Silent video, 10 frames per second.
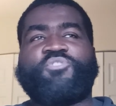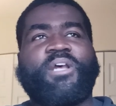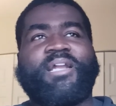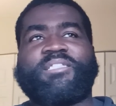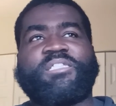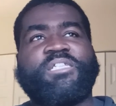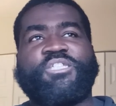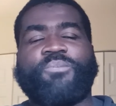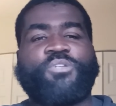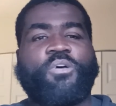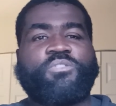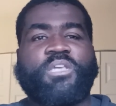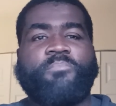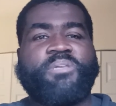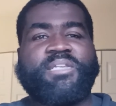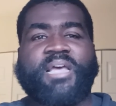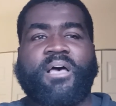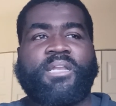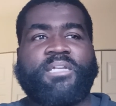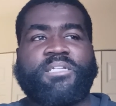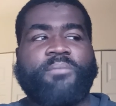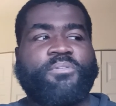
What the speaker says: not to see Jim Jones get beat down like that,